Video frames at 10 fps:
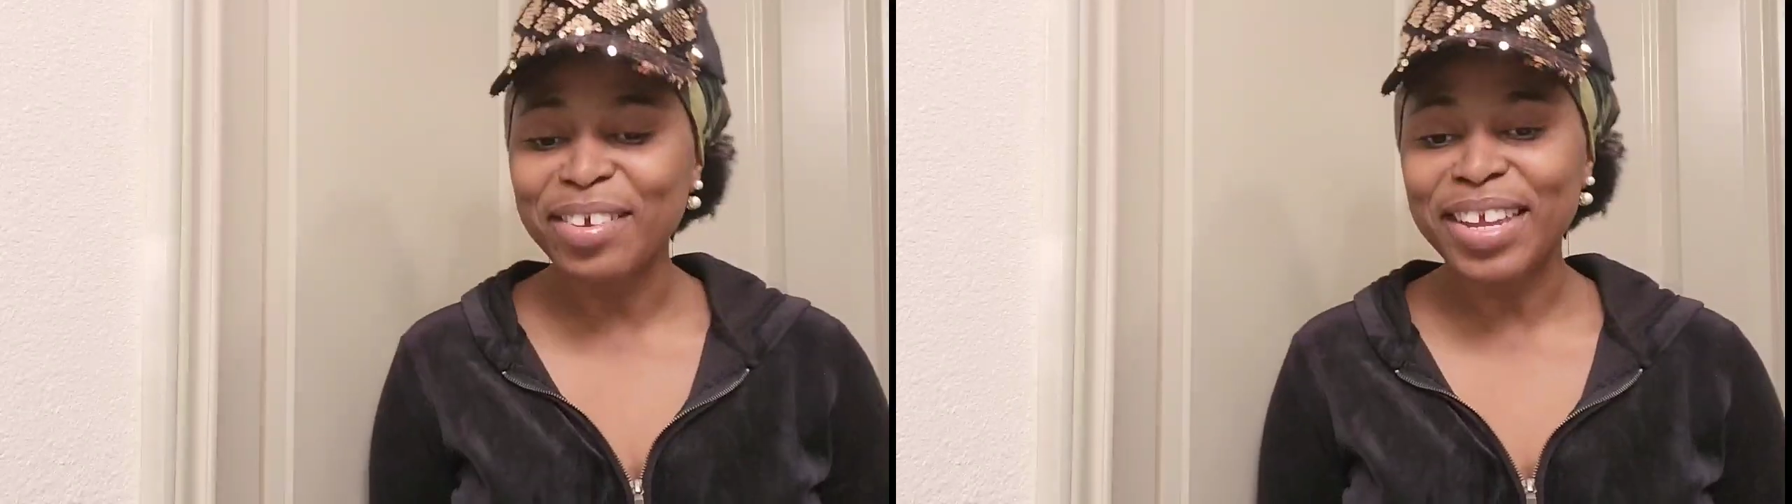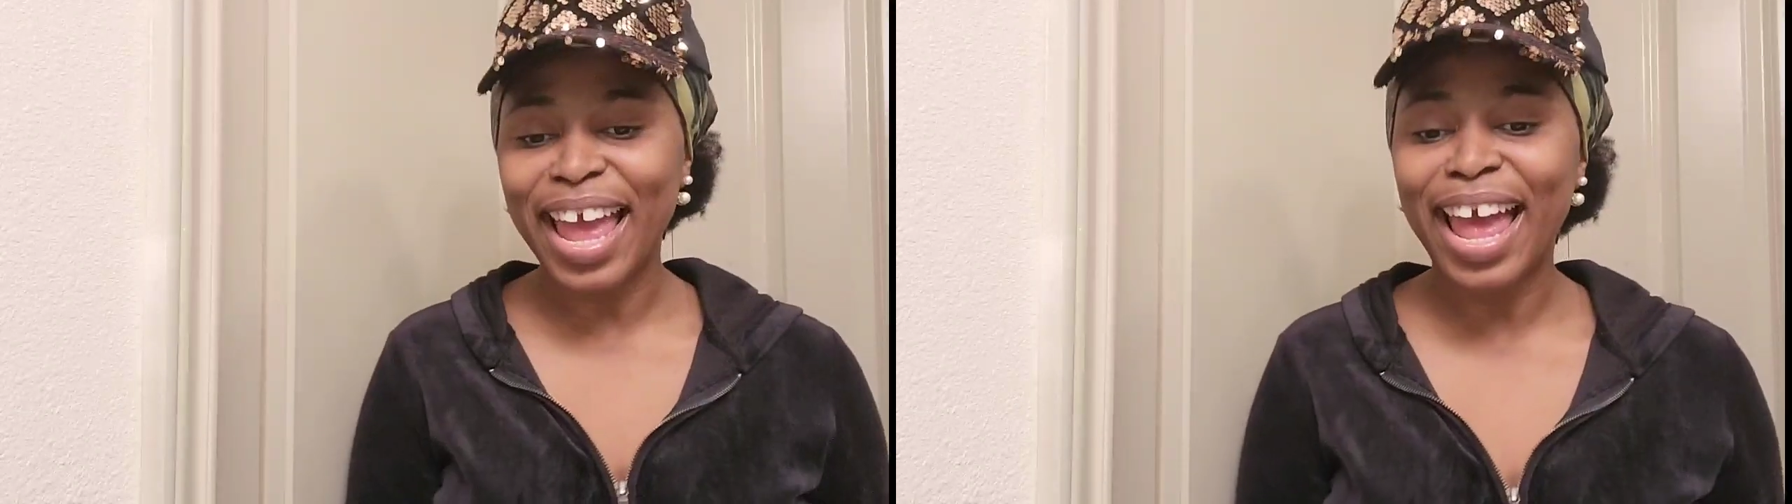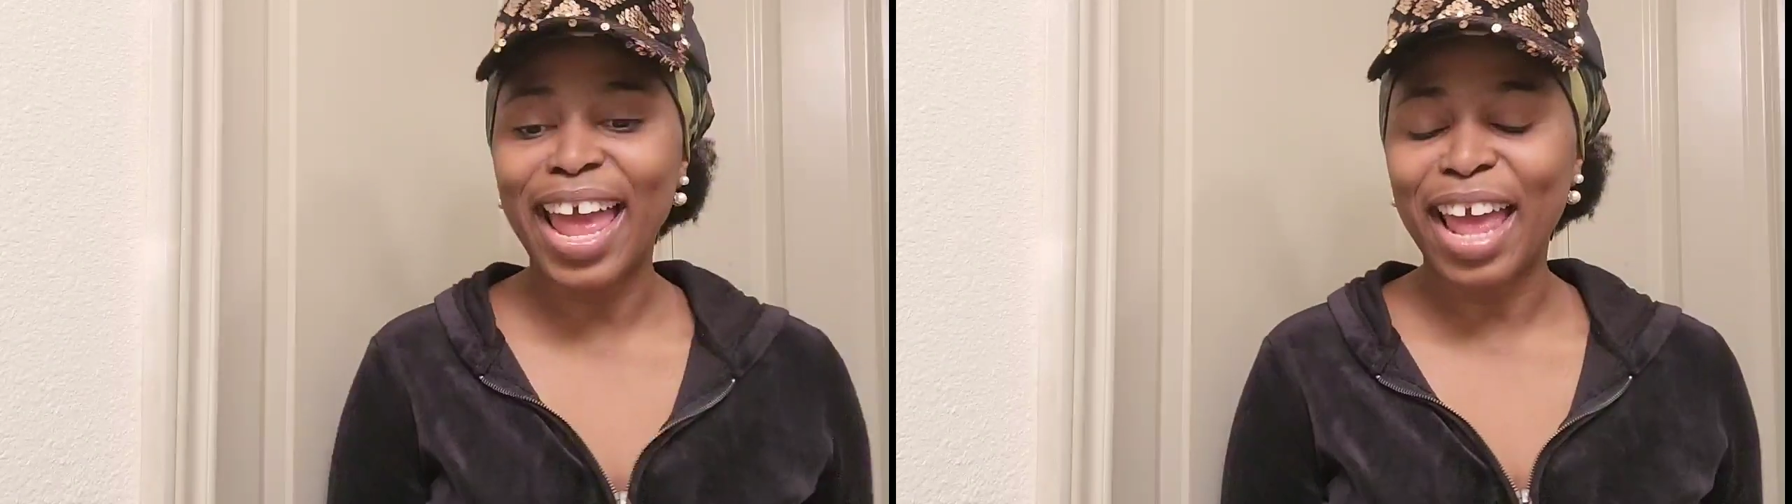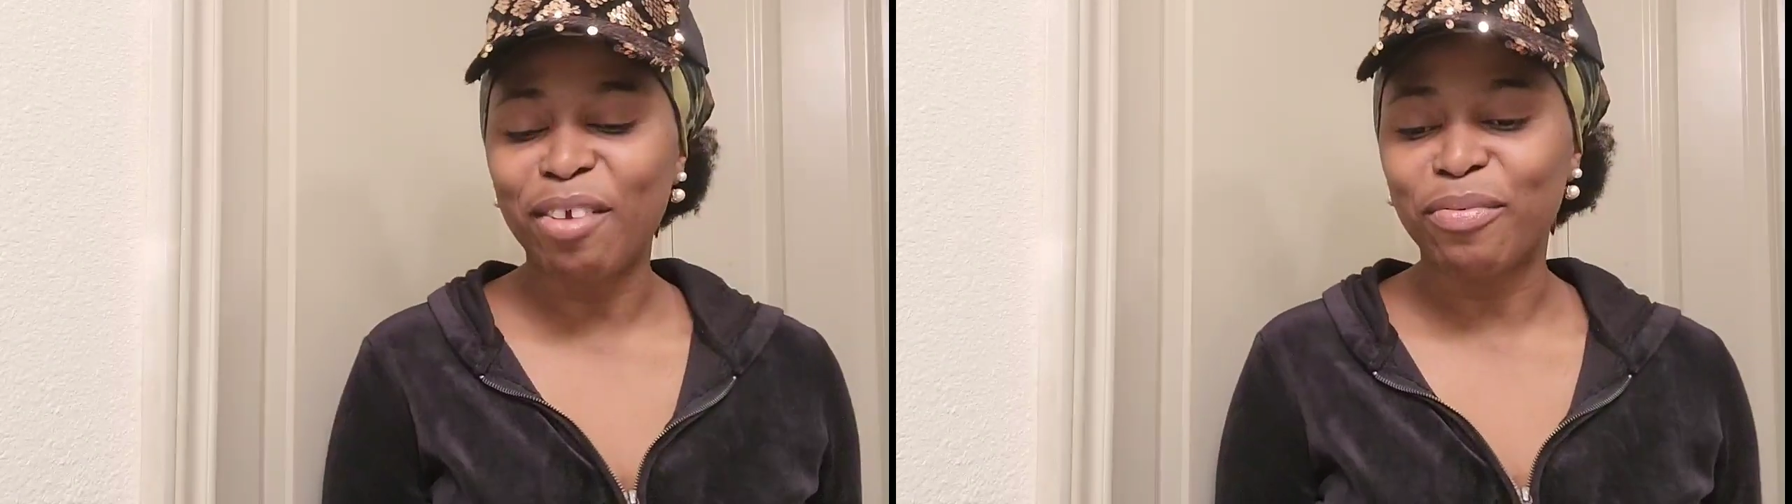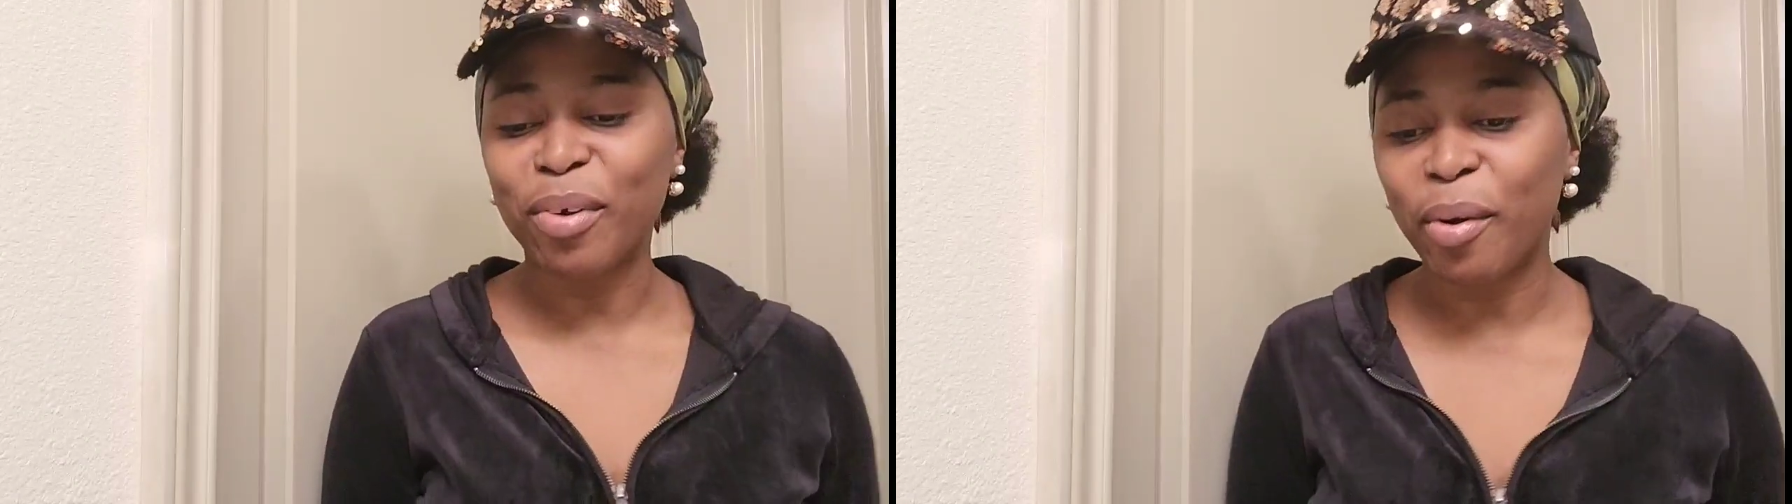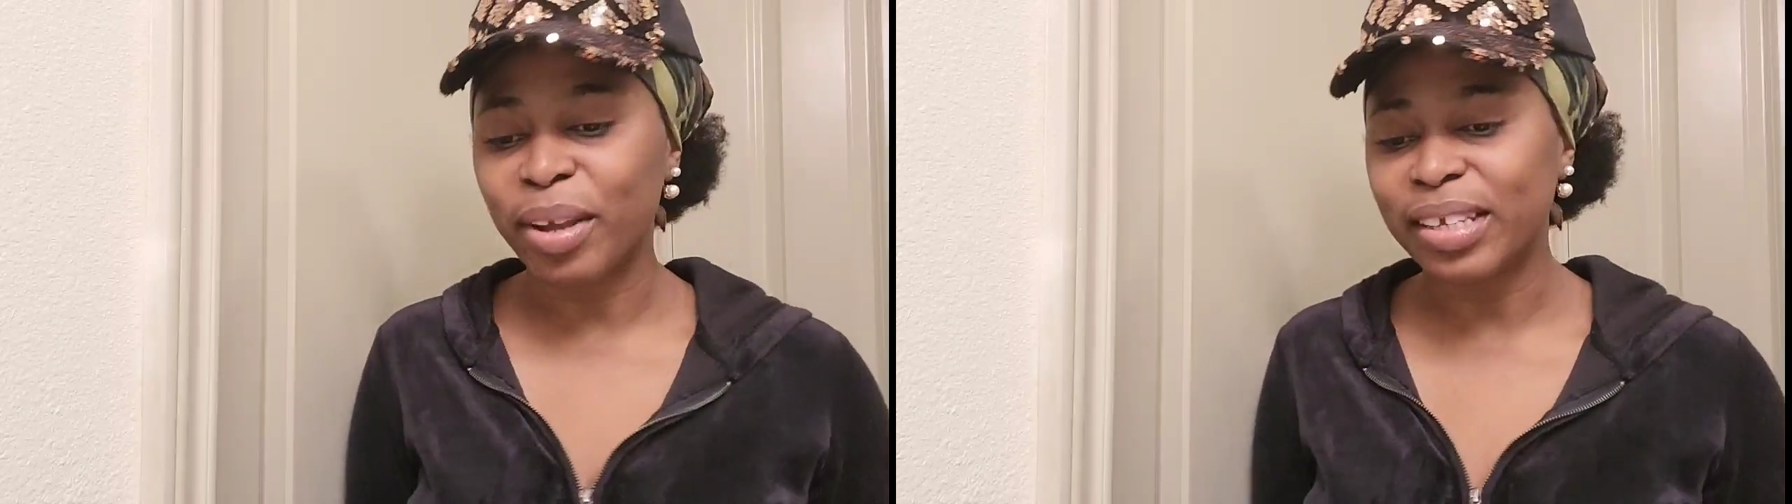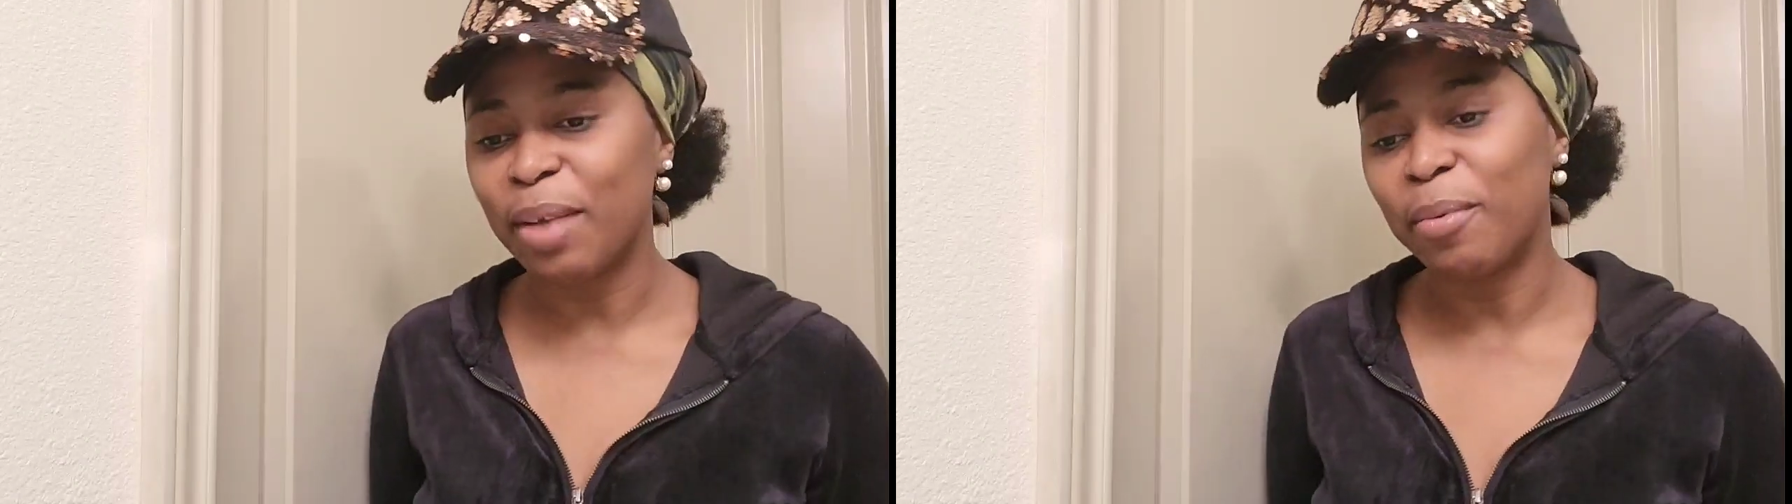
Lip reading: so yeah. And of course,